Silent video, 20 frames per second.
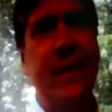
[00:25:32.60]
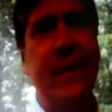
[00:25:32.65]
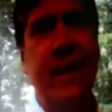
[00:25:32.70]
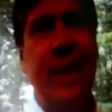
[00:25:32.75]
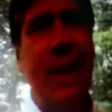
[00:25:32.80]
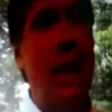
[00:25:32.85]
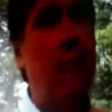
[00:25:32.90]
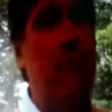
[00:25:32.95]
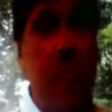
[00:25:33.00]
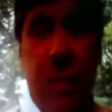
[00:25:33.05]

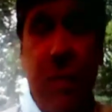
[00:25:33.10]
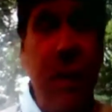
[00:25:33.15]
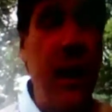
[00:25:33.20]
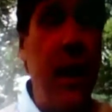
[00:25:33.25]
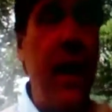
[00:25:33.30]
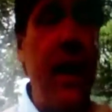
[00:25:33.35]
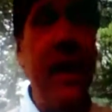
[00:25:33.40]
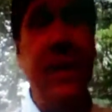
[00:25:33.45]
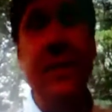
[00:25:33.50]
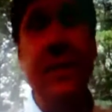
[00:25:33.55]

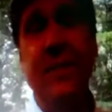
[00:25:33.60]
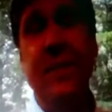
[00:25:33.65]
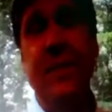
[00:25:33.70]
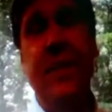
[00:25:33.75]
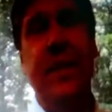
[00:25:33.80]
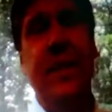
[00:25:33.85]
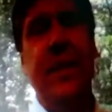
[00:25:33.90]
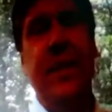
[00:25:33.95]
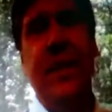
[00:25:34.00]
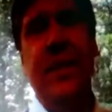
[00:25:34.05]
empathize.
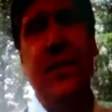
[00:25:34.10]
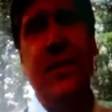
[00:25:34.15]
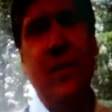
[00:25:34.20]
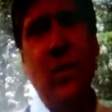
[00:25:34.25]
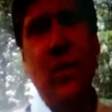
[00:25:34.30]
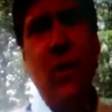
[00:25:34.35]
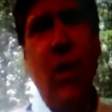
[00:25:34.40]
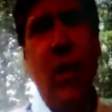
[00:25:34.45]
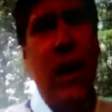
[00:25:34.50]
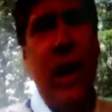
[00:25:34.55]
There's
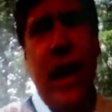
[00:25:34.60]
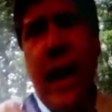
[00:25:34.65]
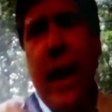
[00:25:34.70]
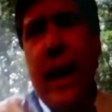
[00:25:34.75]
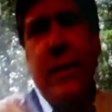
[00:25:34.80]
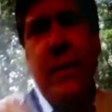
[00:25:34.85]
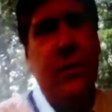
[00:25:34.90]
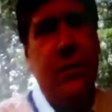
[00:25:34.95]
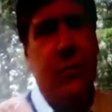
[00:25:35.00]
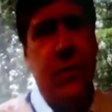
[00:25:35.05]
all
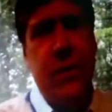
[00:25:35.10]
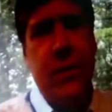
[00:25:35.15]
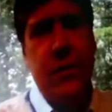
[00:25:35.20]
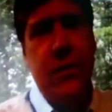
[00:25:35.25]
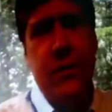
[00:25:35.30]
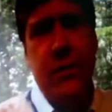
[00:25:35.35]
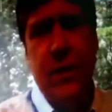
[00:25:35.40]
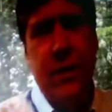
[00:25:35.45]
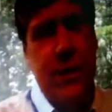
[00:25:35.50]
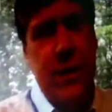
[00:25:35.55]
kinds of
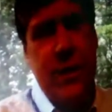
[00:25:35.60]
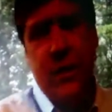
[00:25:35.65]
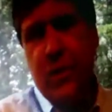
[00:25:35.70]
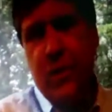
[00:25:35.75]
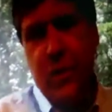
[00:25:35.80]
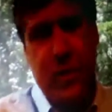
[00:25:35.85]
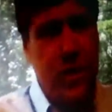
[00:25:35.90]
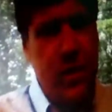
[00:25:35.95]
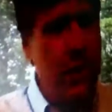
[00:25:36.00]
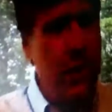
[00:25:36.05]
reasons. It
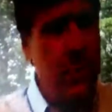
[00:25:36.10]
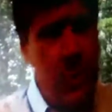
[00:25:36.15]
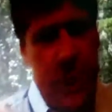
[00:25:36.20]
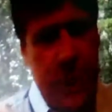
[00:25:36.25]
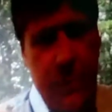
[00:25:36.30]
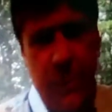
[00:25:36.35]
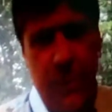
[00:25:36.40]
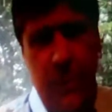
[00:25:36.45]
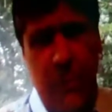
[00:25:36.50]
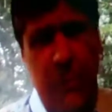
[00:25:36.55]
teaches young
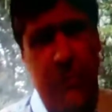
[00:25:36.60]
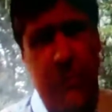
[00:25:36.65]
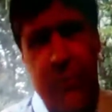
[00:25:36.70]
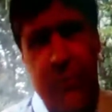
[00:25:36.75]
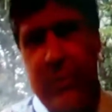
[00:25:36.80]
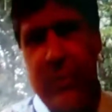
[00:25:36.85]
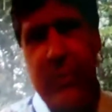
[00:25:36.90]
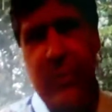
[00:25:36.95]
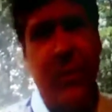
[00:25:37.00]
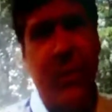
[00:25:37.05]
people
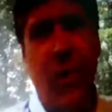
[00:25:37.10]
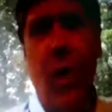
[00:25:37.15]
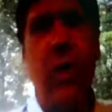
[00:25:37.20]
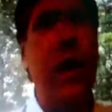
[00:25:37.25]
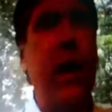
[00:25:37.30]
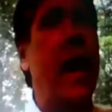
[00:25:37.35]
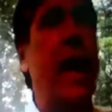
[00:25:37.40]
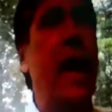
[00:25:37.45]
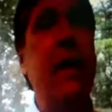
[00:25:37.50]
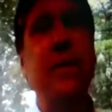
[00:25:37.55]
all
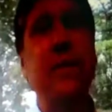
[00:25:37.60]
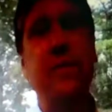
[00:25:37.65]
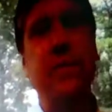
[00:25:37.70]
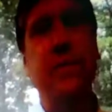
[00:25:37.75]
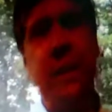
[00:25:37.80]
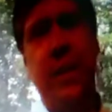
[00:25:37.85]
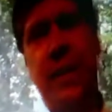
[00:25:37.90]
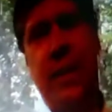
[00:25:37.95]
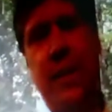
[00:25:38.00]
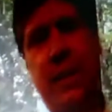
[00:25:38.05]
kinds of
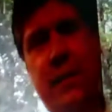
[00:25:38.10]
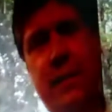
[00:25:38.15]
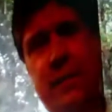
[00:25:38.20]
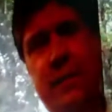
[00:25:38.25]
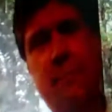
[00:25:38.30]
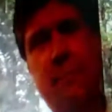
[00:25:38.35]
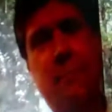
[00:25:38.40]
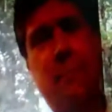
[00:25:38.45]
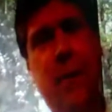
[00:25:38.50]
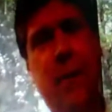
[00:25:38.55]
things,
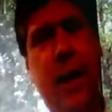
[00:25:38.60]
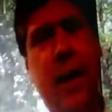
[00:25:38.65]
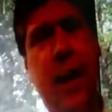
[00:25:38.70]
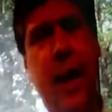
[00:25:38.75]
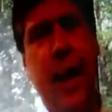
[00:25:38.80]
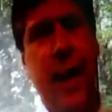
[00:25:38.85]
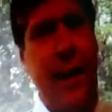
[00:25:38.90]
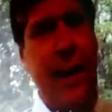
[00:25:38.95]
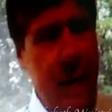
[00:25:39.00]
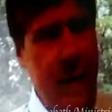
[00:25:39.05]

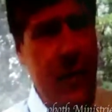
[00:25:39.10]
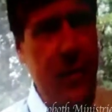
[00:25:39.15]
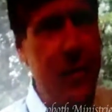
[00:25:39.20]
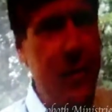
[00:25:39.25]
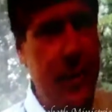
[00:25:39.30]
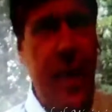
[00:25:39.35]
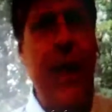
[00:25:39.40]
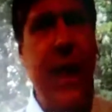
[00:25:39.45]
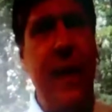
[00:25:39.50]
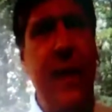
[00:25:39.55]
and it
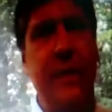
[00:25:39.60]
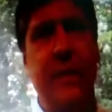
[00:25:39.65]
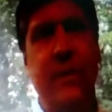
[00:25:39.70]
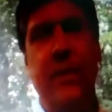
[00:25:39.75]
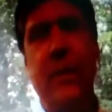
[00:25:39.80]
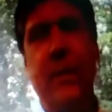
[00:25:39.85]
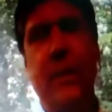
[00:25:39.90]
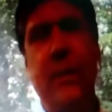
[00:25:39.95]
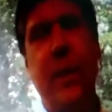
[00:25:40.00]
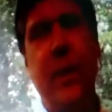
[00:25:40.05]
entertains.
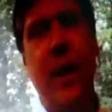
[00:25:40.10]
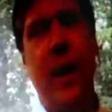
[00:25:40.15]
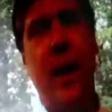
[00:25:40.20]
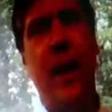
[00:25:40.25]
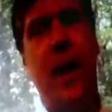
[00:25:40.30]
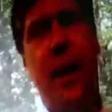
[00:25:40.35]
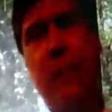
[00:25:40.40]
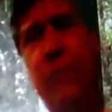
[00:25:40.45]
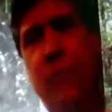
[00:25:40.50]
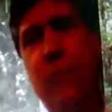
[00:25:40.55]
I mean,
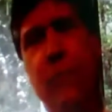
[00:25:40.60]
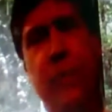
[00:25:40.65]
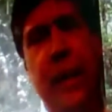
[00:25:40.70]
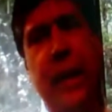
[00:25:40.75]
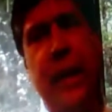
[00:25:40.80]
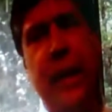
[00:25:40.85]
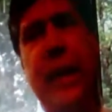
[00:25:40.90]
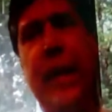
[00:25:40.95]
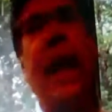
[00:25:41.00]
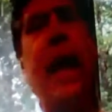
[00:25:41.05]
I'm from
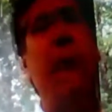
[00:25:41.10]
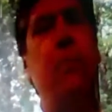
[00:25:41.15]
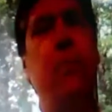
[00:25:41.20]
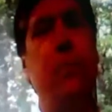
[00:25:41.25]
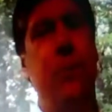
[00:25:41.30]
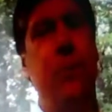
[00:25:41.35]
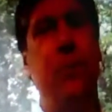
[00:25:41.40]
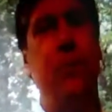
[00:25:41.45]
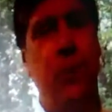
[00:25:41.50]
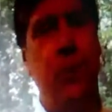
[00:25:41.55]
the Capra
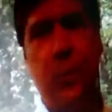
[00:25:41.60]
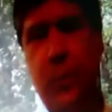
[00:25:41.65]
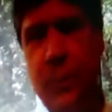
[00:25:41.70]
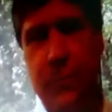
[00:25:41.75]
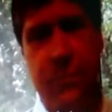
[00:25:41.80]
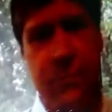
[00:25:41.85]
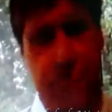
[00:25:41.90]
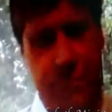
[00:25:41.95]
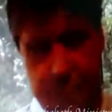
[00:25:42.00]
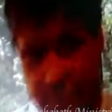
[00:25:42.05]

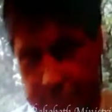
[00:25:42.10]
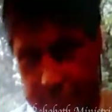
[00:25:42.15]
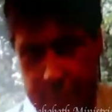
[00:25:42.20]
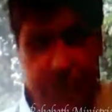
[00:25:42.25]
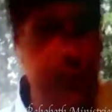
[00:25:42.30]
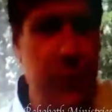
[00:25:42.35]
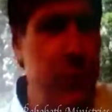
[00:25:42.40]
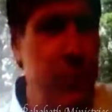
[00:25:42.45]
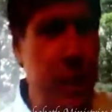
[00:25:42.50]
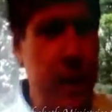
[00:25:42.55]
School of
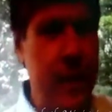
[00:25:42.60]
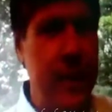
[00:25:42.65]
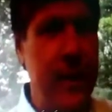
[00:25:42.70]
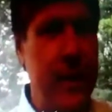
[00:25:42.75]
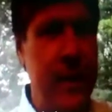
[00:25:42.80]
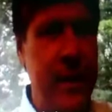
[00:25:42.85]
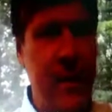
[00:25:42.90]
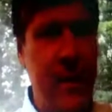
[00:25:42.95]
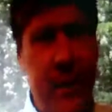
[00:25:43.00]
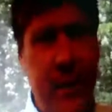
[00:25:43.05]

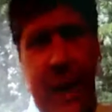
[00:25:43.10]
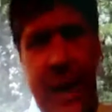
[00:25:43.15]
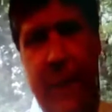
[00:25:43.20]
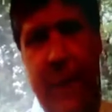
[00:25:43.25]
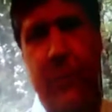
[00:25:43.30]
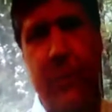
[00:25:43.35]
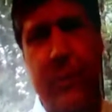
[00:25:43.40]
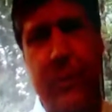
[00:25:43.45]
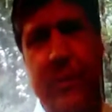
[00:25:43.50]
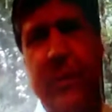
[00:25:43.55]
filmmaking.
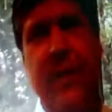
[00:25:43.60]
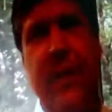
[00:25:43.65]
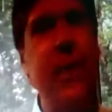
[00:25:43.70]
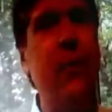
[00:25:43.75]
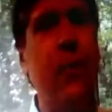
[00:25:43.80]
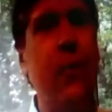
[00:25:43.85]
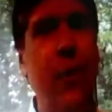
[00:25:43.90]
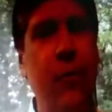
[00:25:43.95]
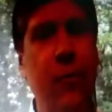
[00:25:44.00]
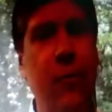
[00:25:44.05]
Capra's the
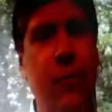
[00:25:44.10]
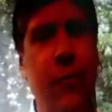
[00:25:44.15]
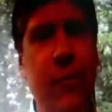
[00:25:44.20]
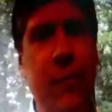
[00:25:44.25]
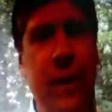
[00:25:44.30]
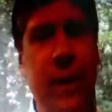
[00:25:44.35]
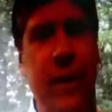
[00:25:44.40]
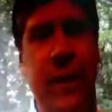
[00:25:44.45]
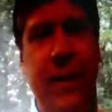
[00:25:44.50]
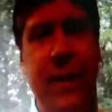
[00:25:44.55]
hero for
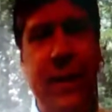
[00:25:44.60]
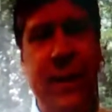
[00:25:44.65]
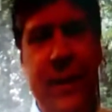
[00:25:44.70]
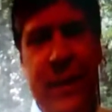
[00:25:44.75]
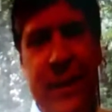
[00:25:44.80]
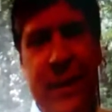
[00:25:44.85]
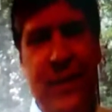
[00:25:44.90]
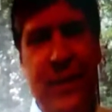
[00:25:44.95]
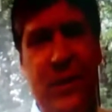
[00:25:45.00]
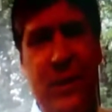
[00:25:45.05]
me.
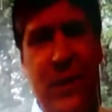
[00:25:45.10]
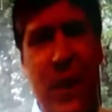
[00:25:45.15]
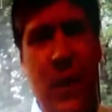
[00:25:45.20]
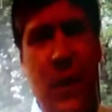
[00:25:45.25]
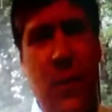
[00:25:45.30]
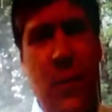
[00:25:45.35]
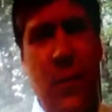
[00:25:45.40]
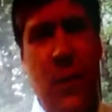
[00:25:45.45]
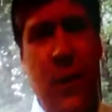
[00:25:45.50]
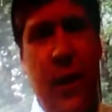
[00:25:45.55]

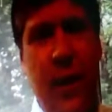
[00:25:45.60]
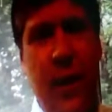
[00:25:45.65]
So